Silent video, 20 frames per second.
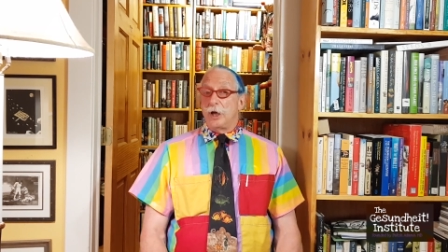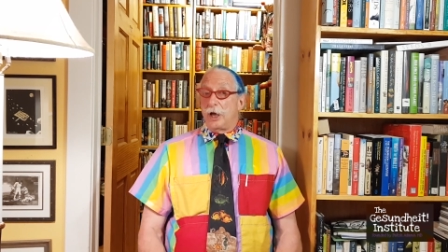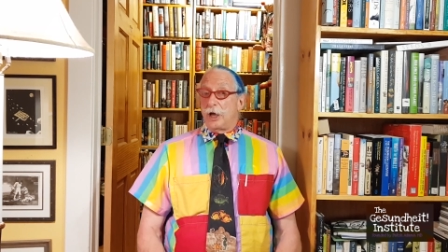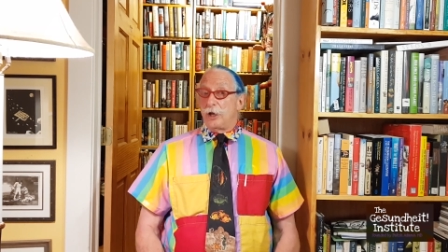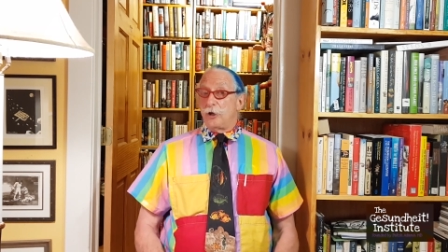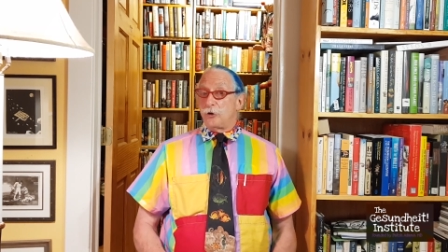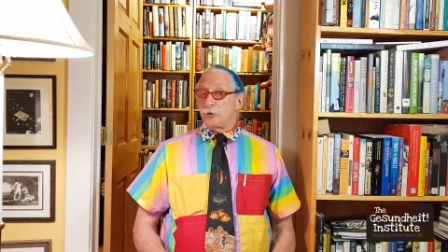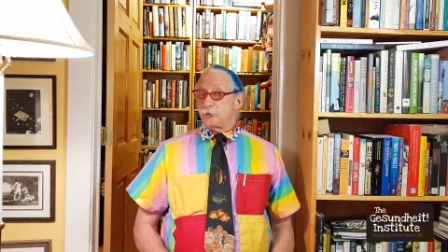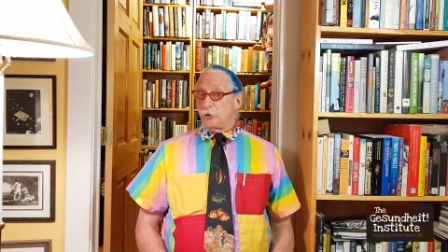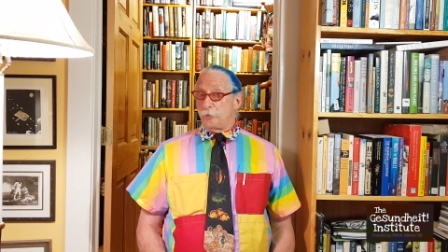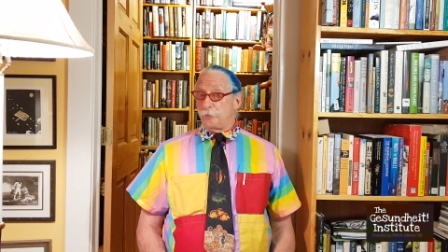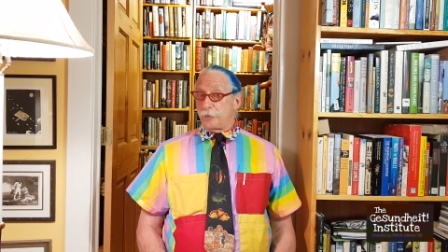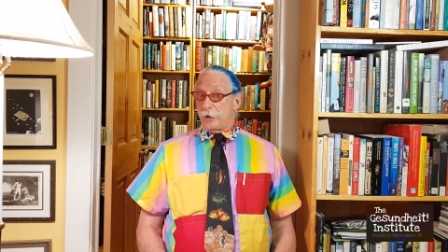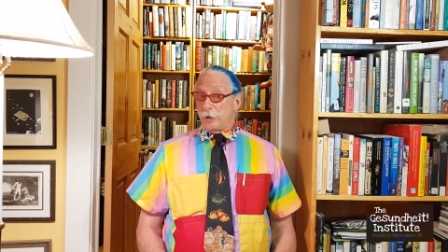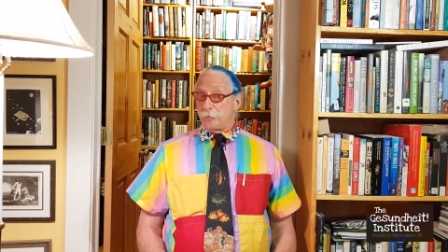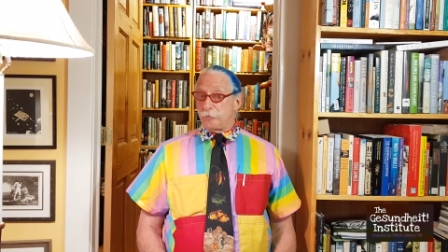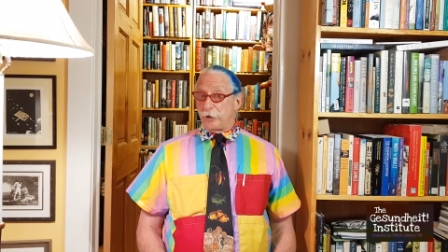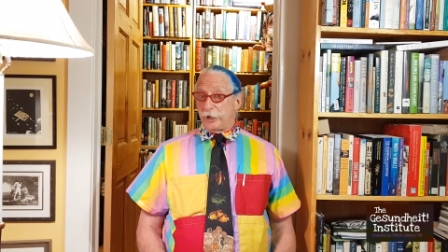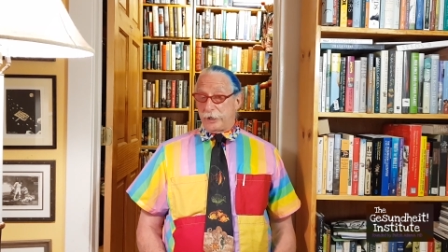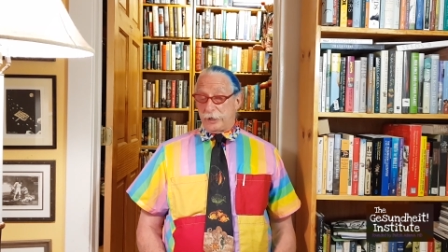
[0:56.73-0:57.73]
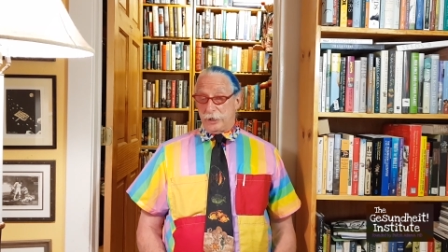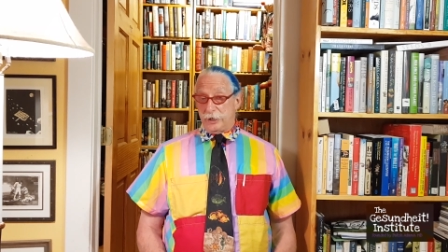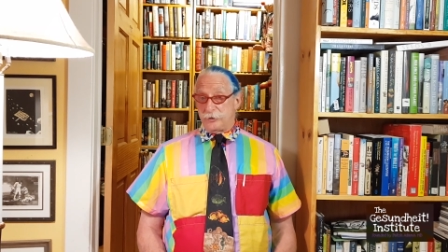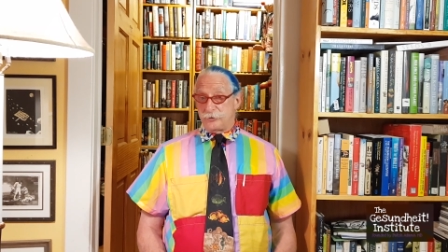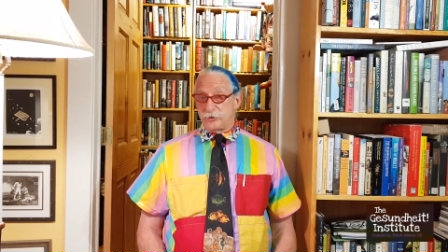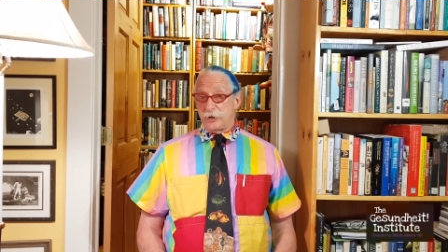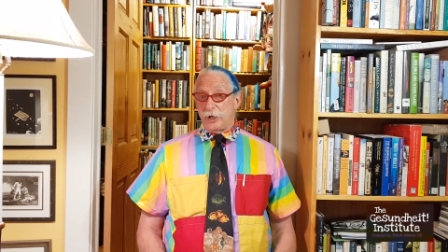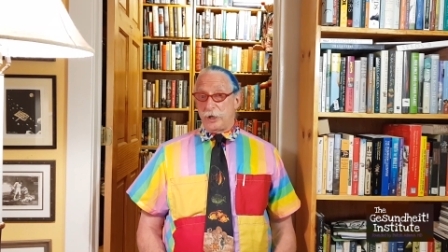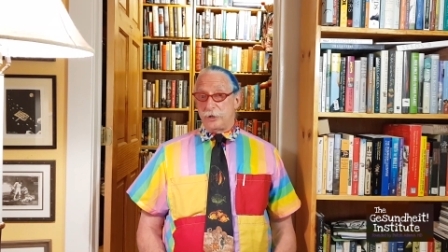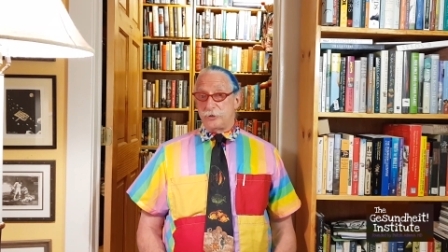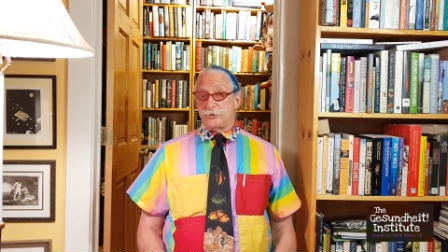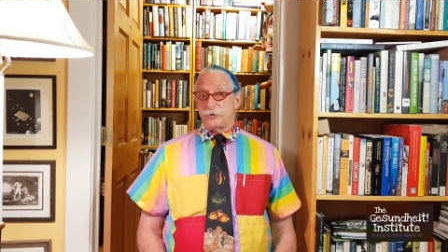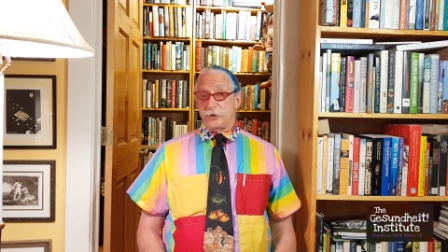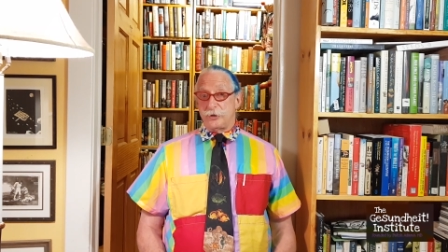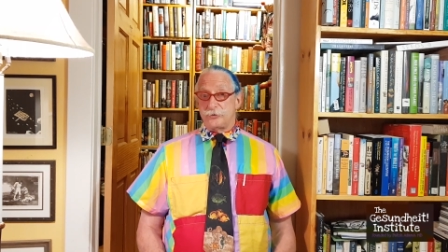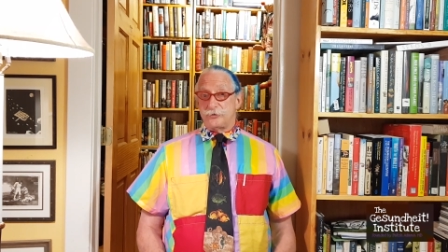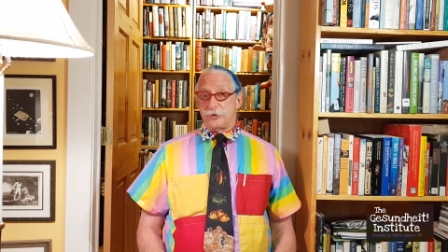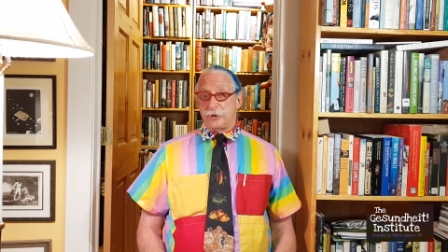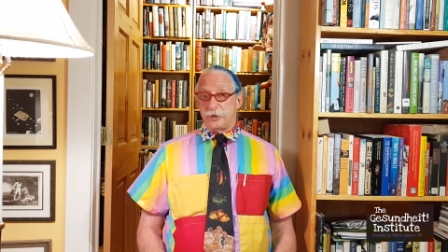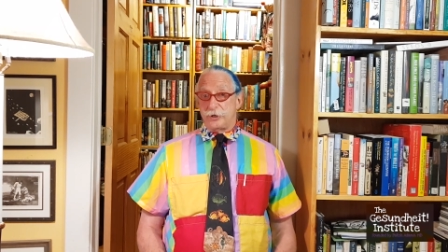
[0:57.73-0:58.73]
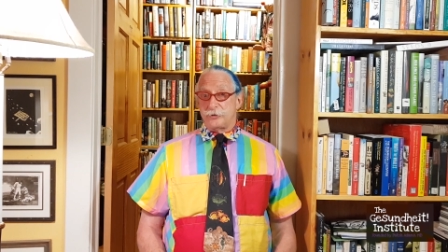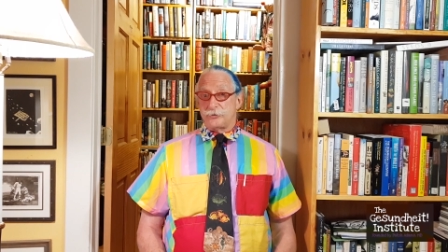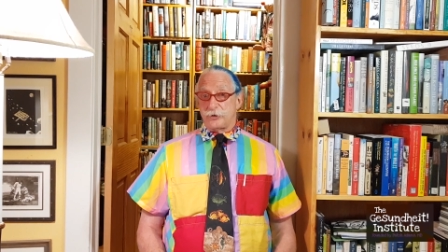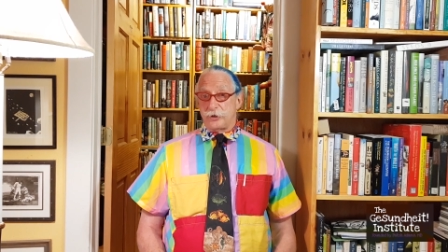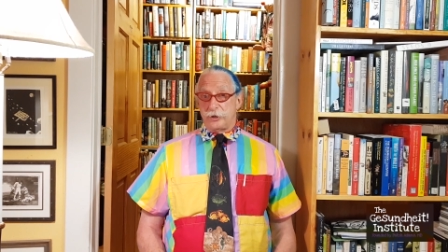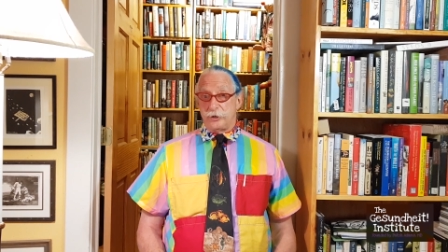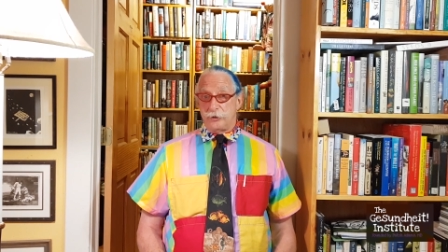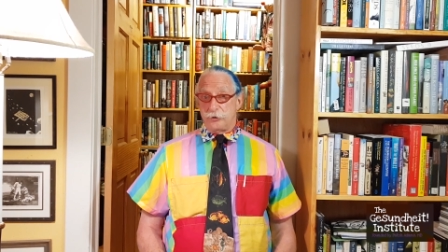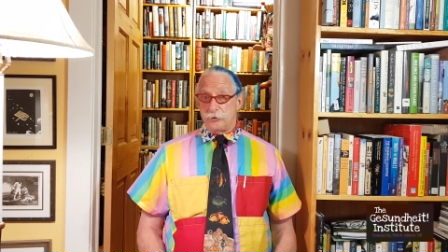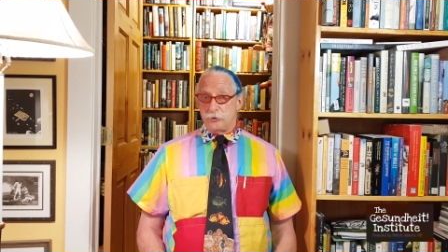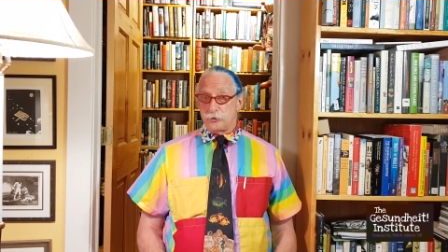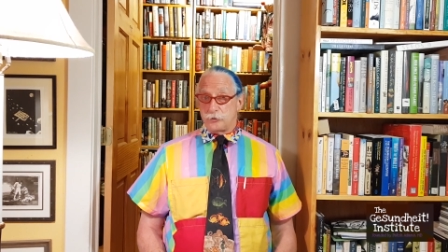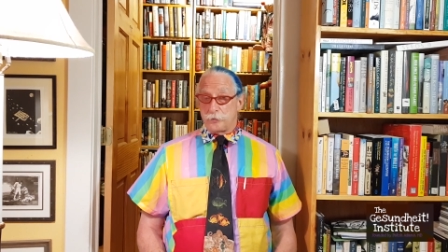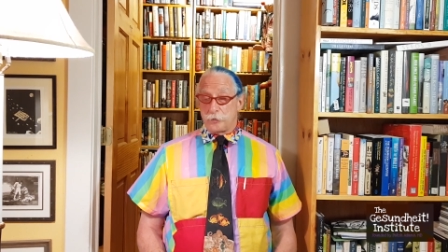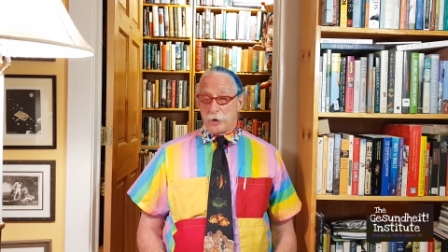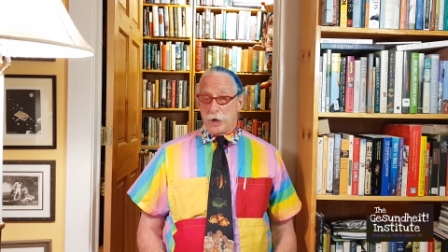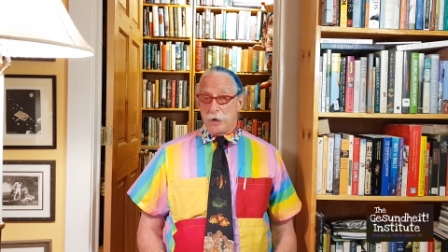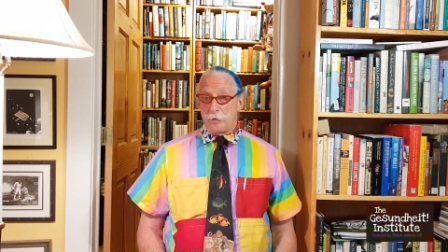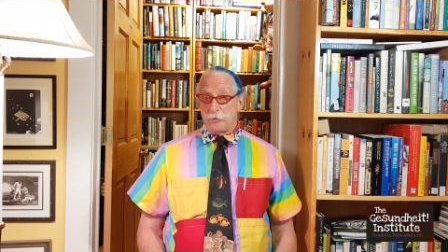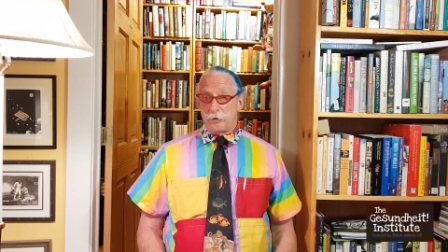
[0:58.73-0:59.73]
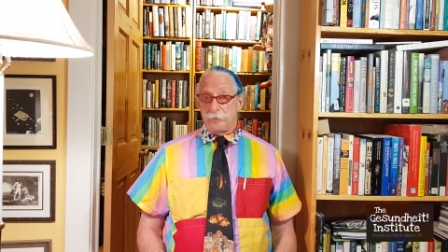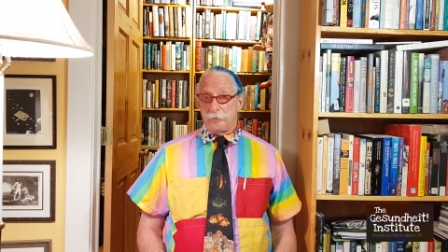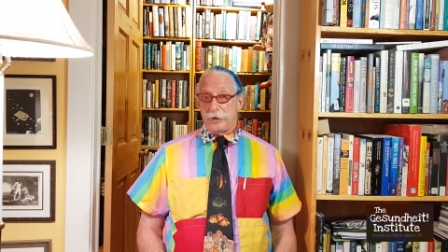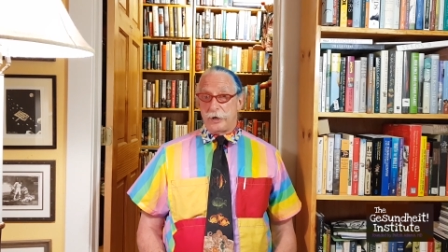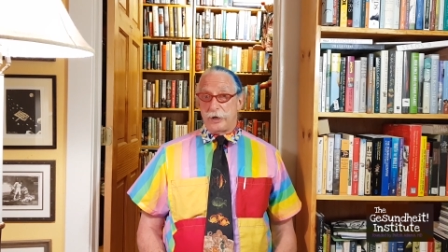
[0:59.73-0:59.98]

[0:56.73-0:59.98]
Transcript: I also publicly say, since it is a huge problem,